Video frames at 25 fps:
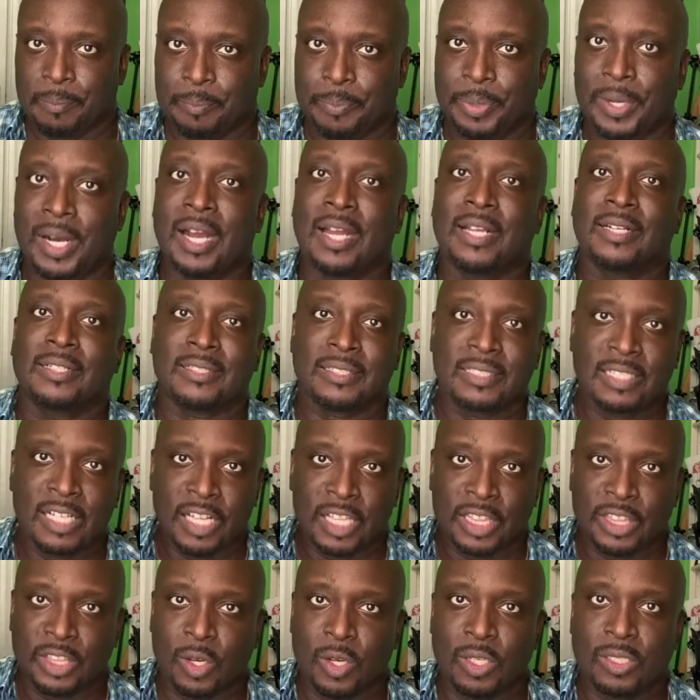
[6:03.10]
But
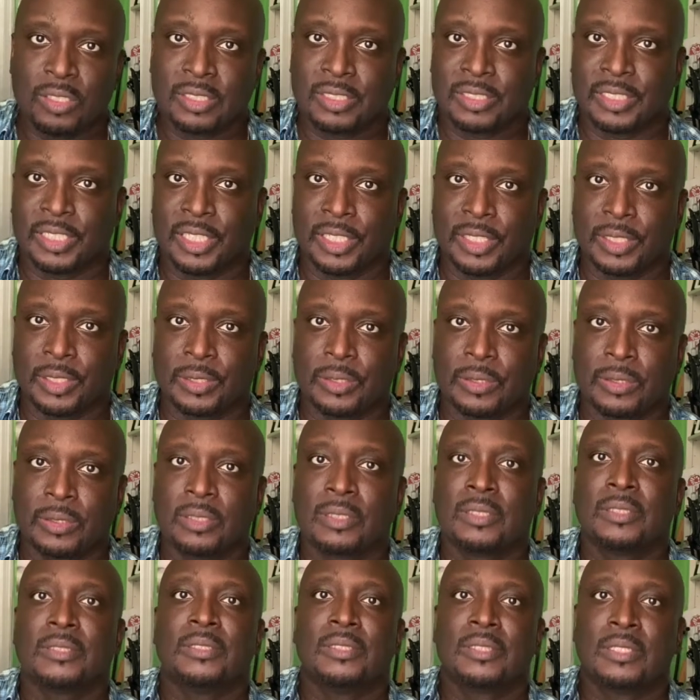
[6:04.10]
those 2
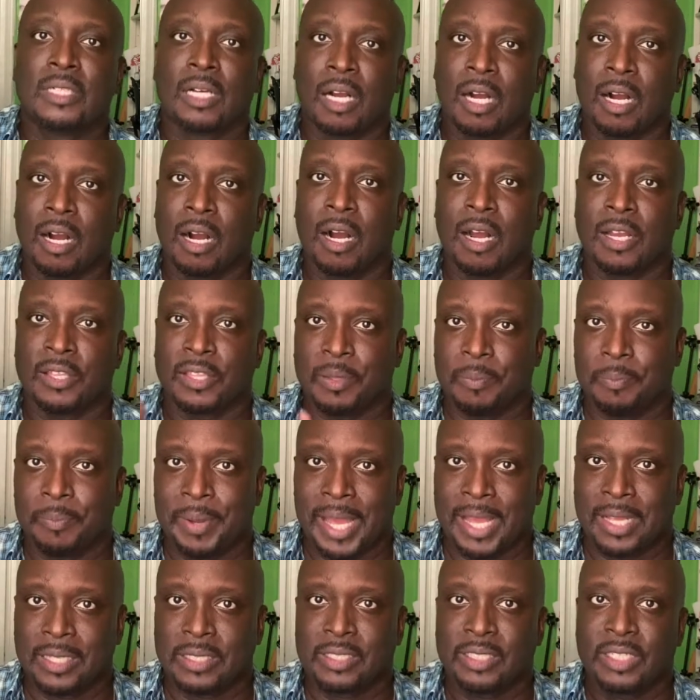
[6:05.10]
are the
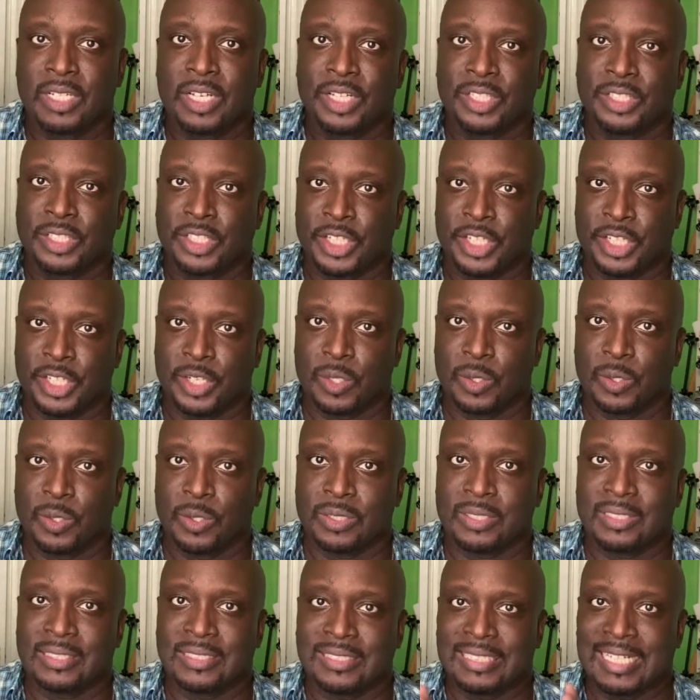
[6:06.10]
best to
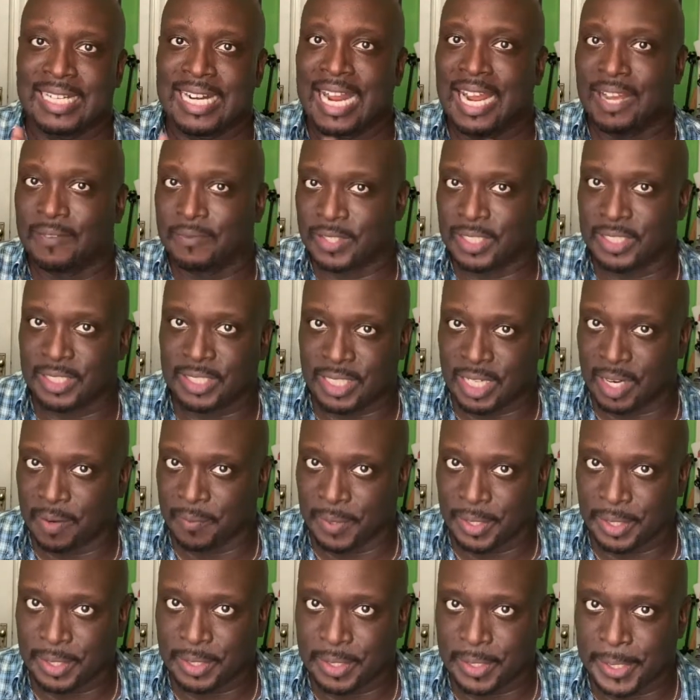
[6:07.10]
use that I've
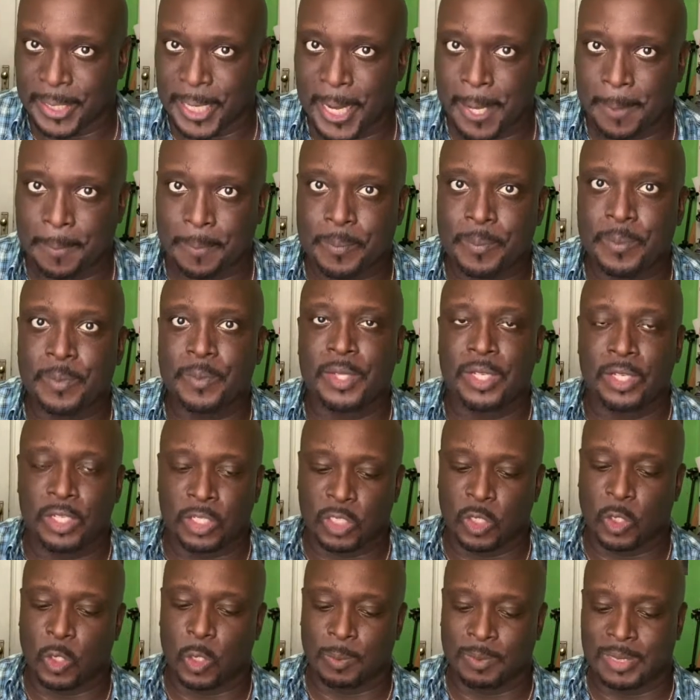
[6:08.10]
discovered, okay?
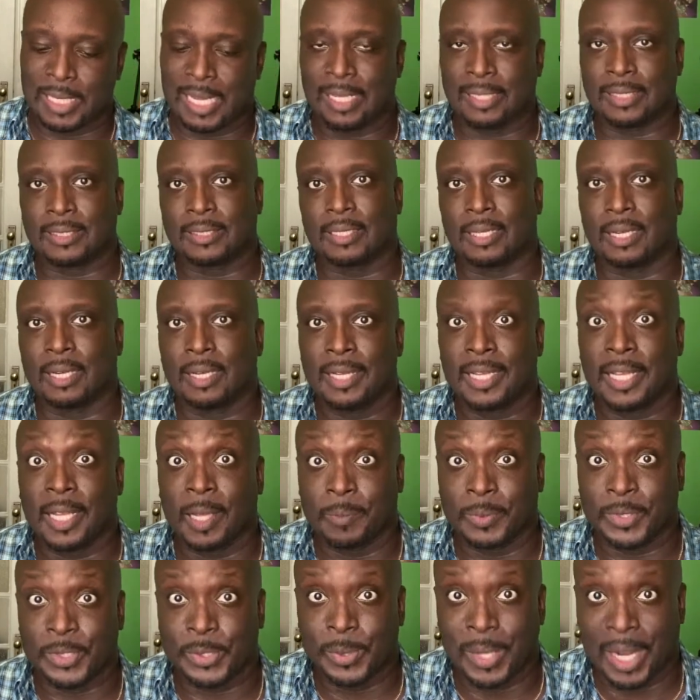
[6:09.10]
So I hope that
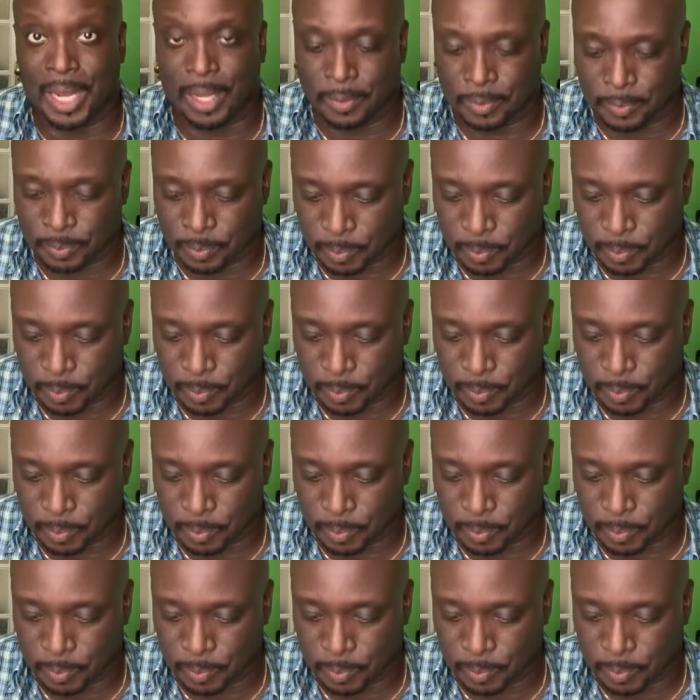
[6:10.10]
helps you out.